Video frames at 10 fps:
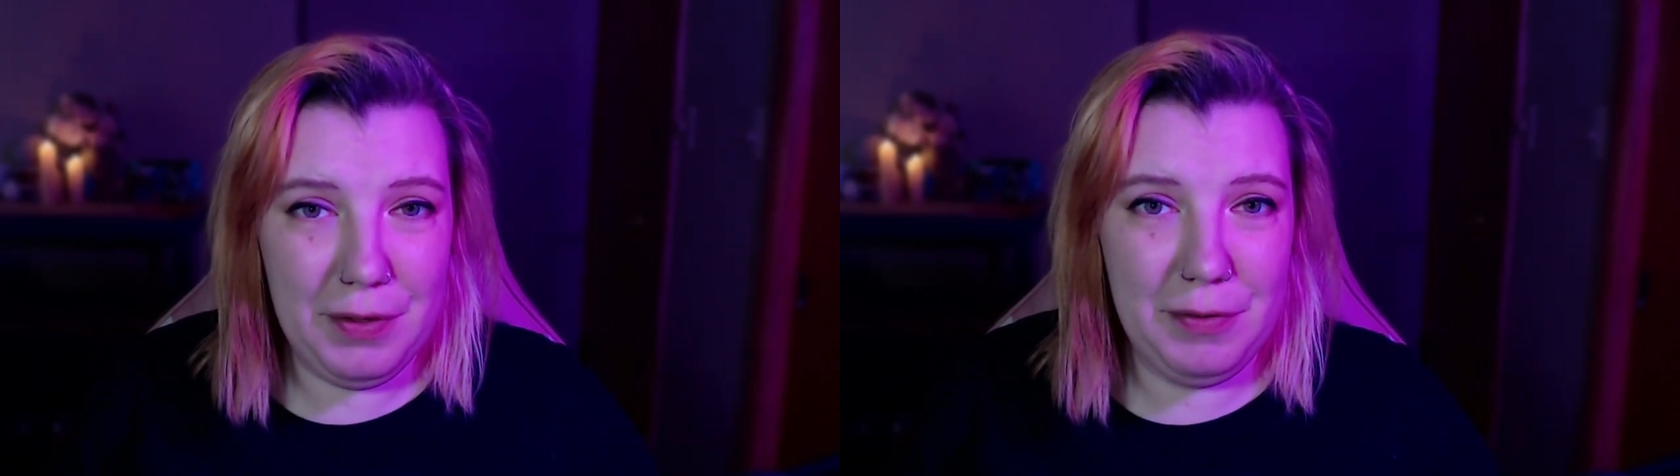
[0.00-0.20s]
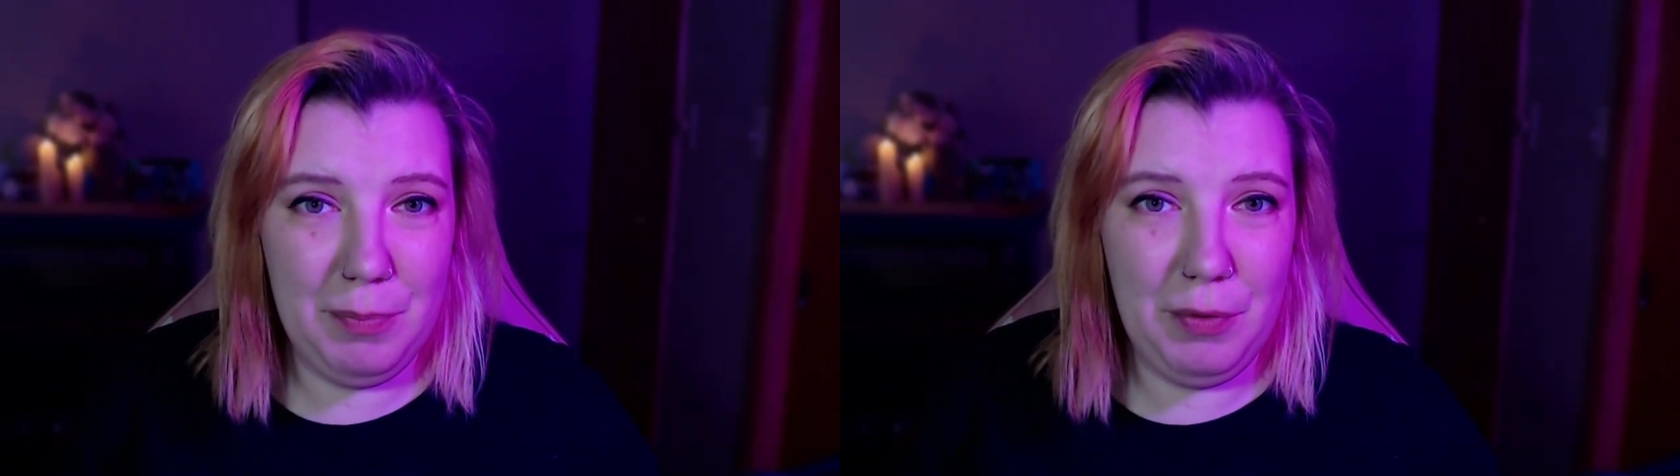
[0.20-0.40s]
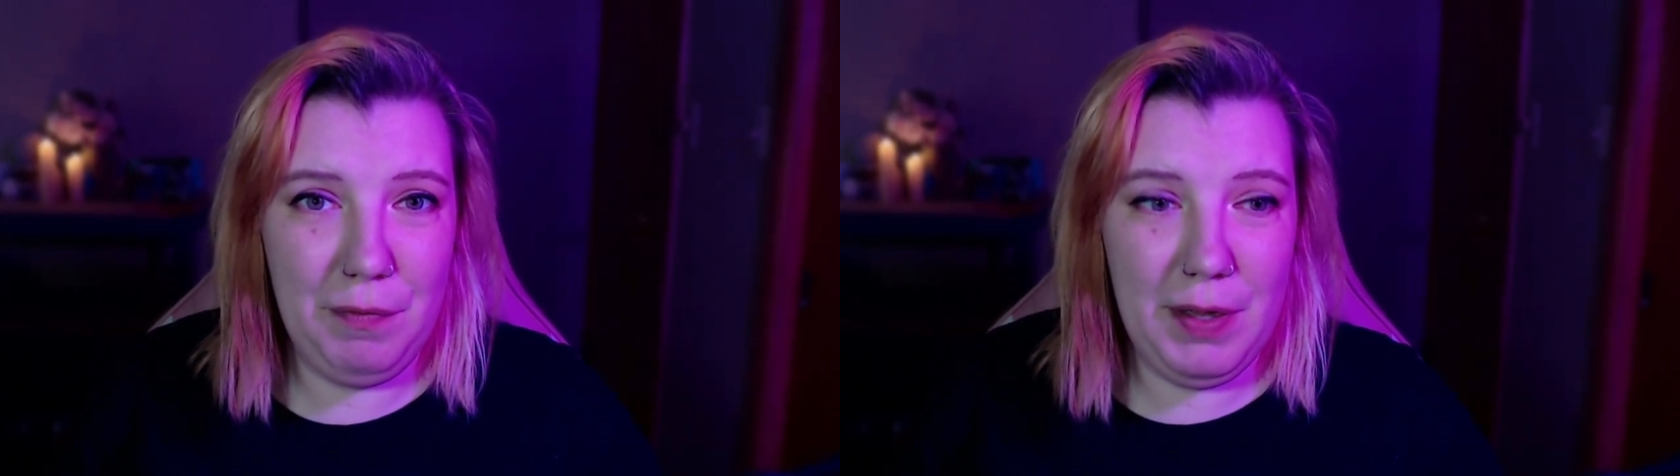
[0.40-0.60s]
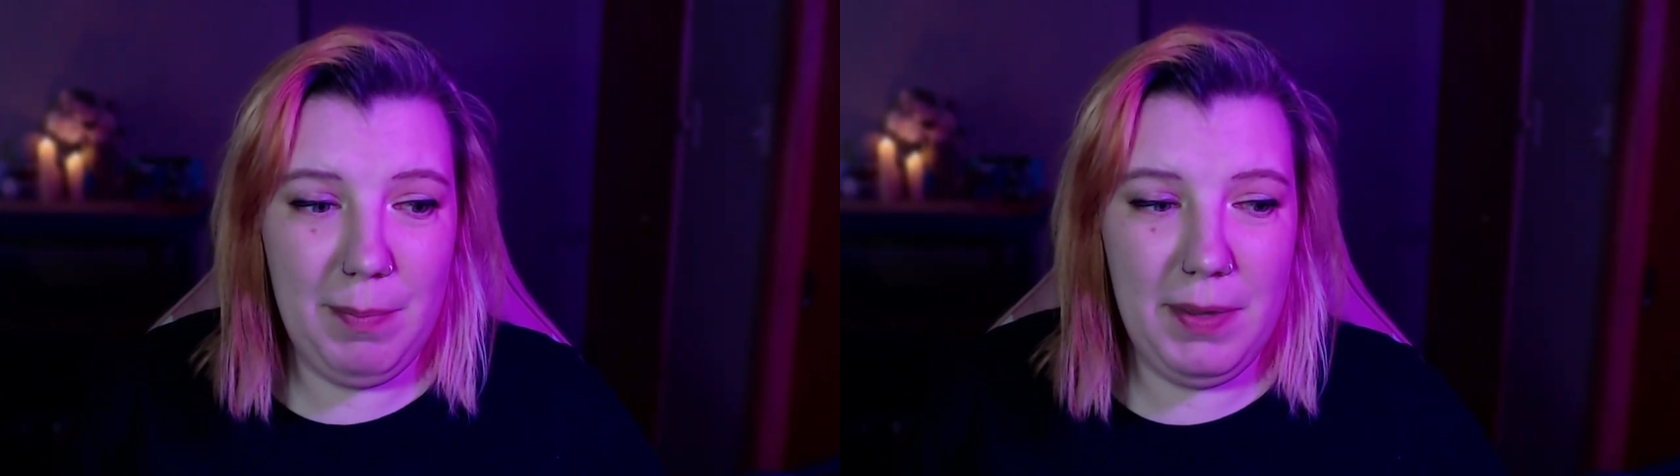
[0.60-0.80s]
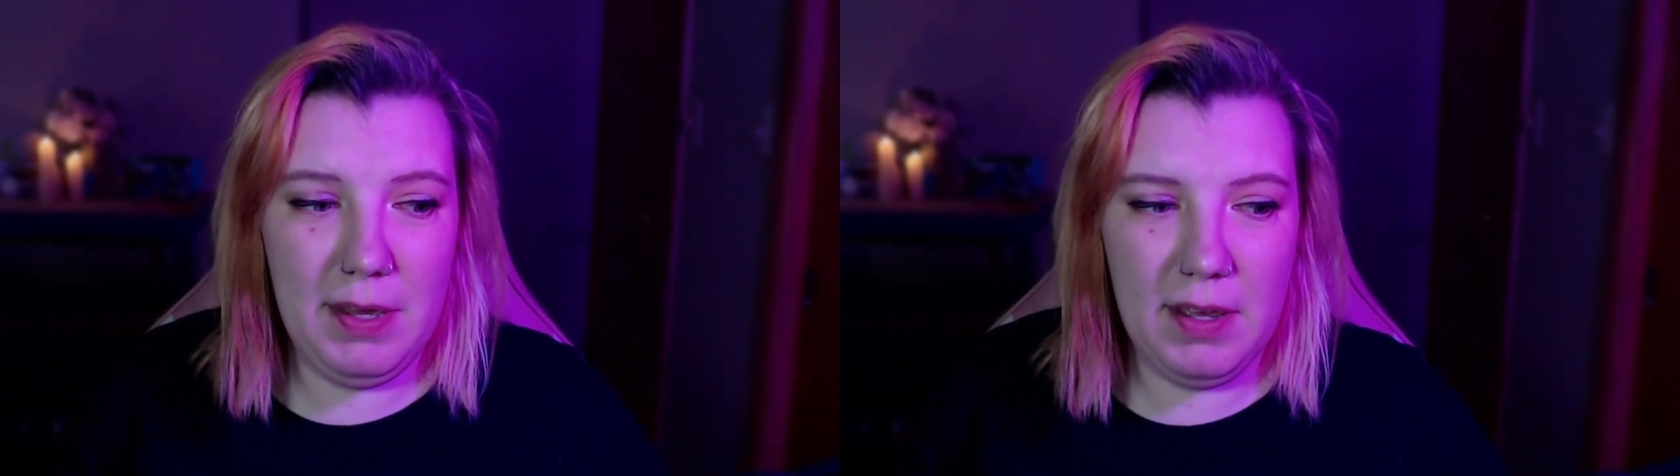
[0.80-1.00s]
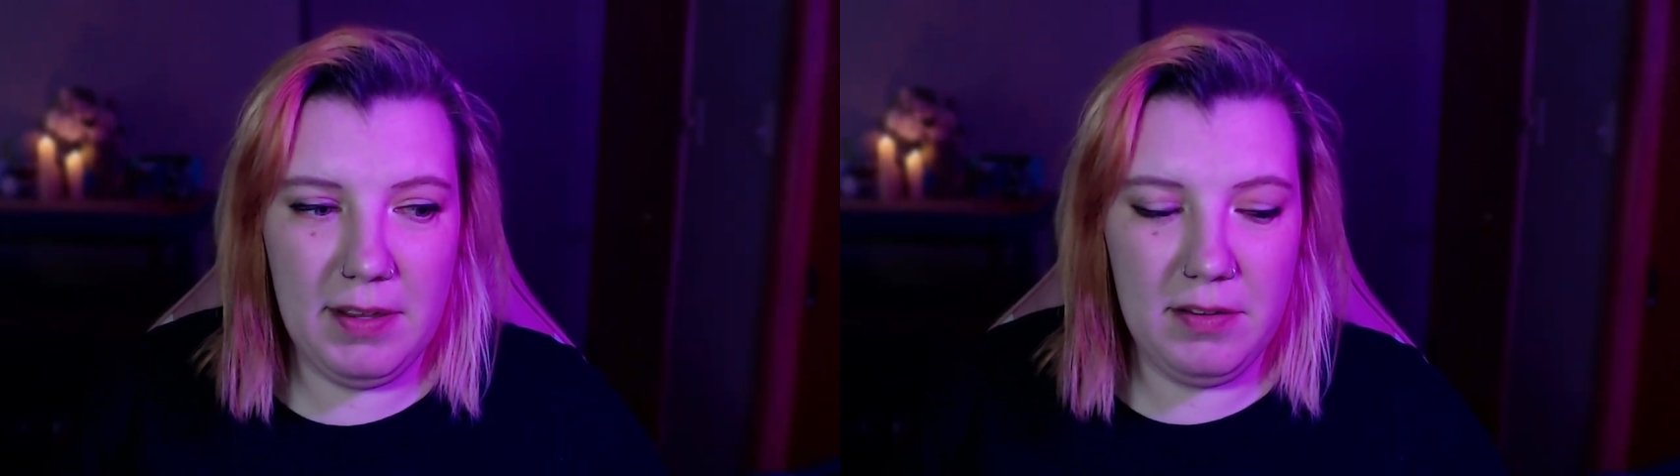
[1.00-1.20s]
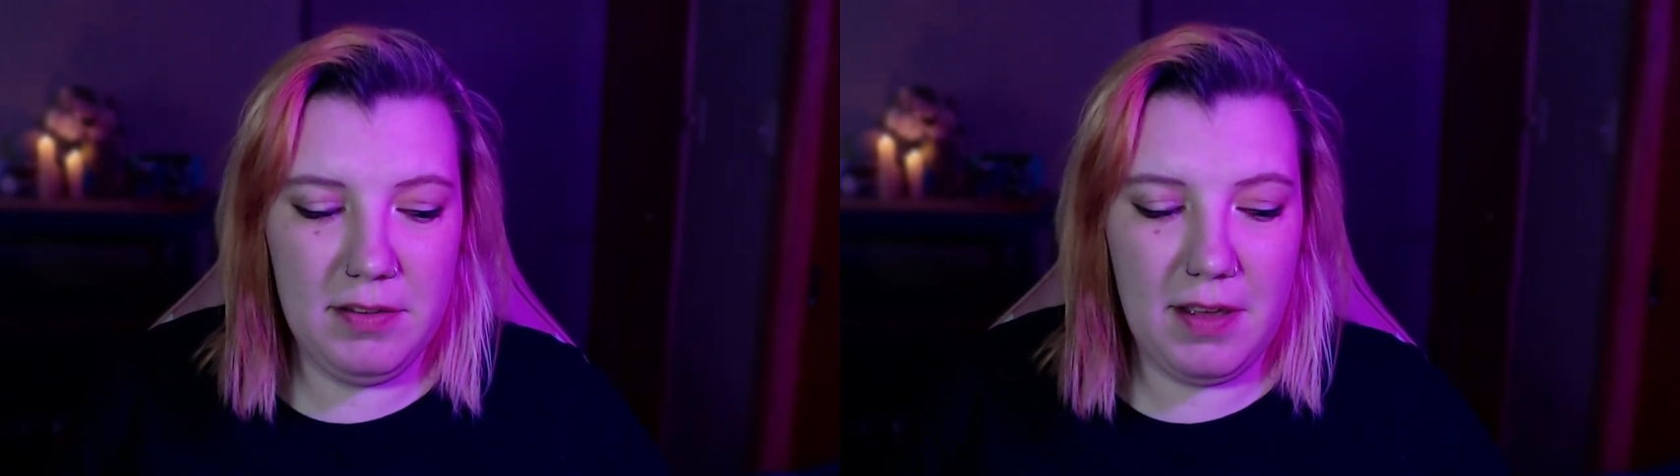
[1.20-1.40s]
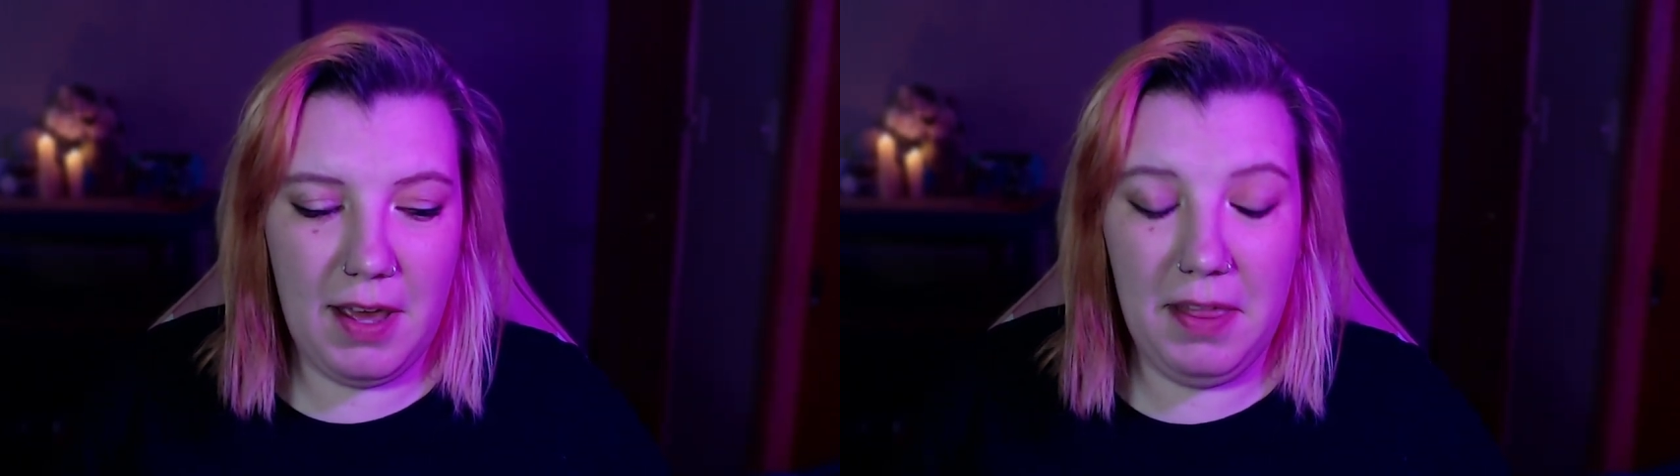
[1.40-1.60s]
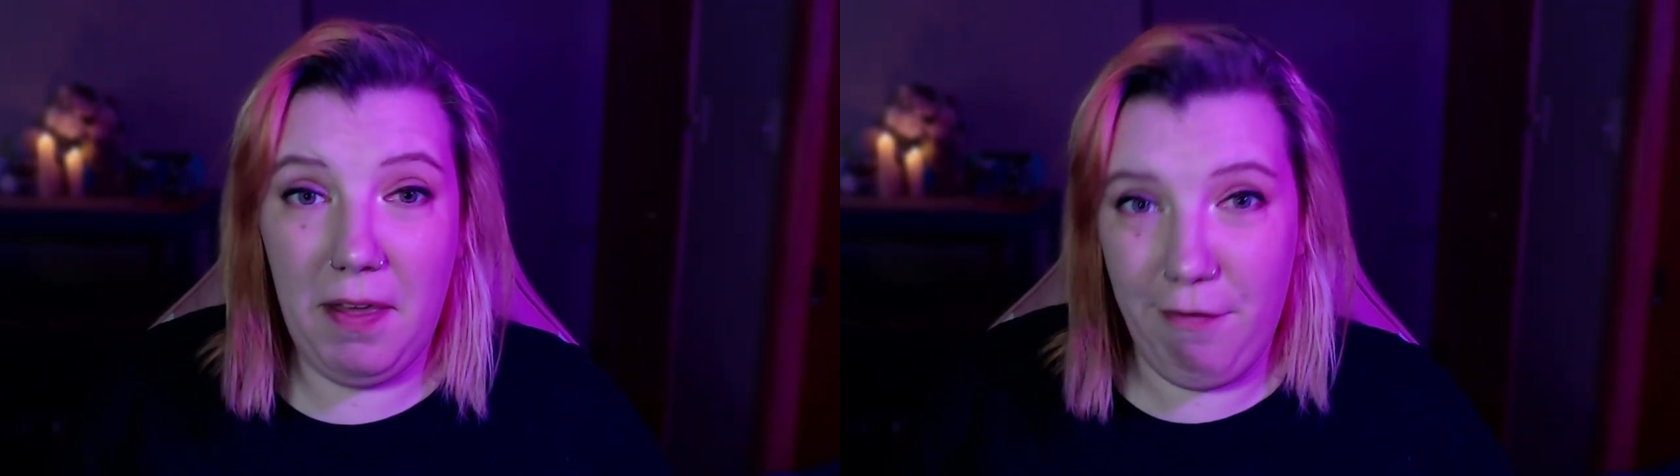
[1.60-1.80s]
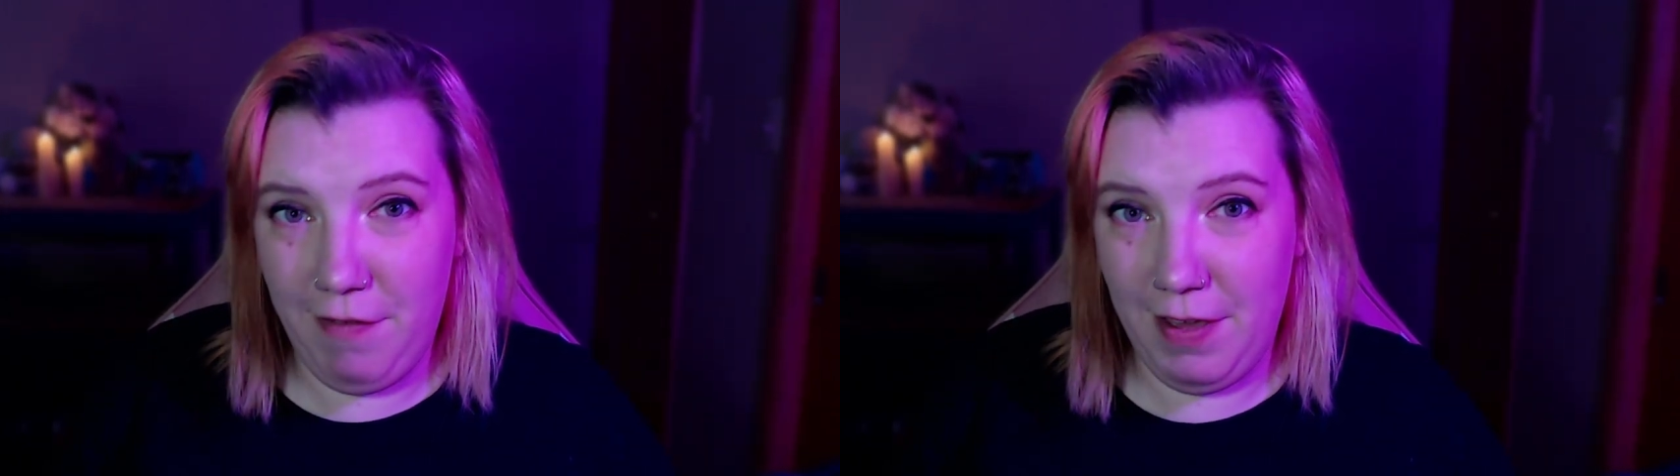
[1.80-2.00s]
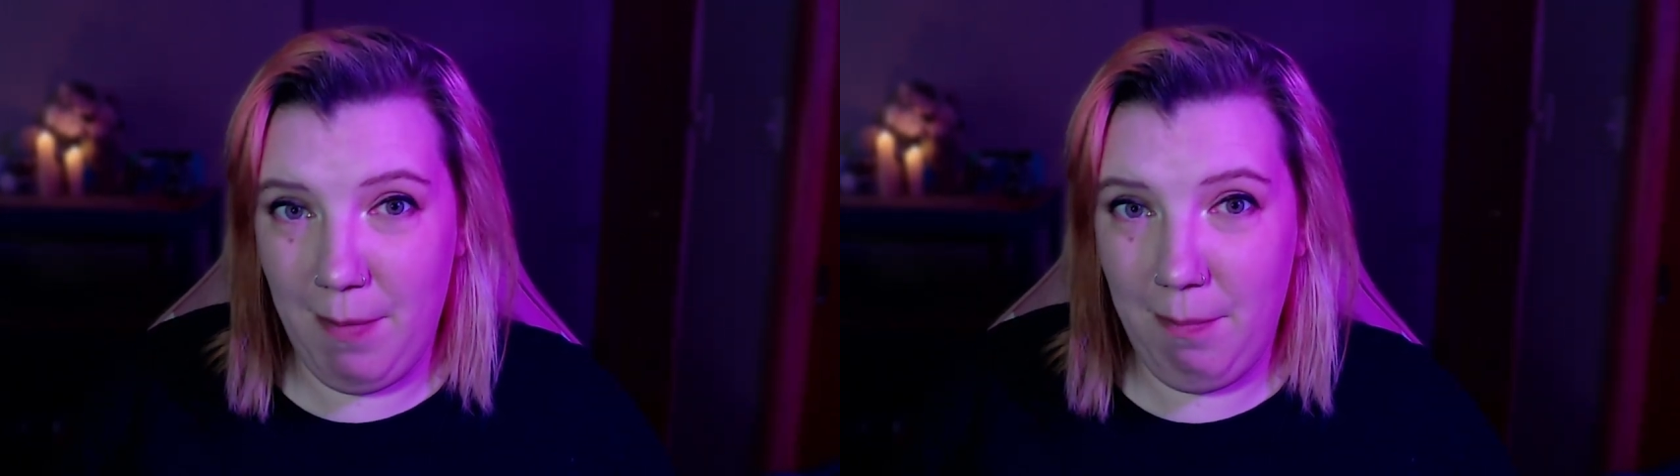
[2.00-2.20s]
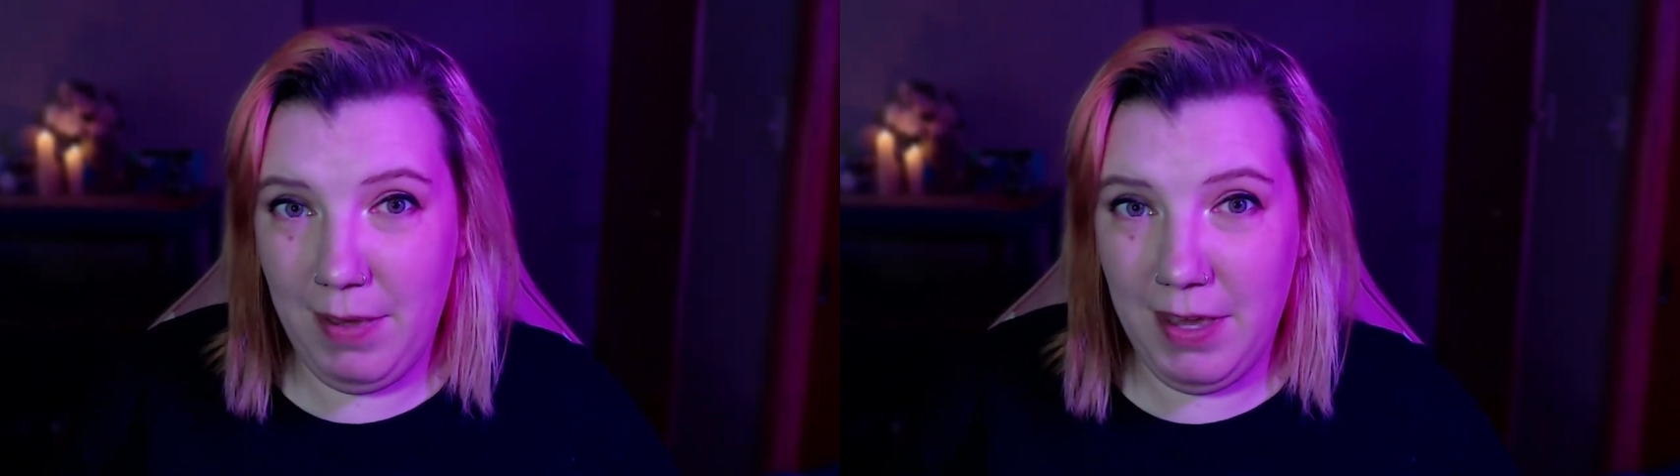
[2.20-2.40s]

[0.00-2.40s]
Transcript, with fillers: this movie because I love him.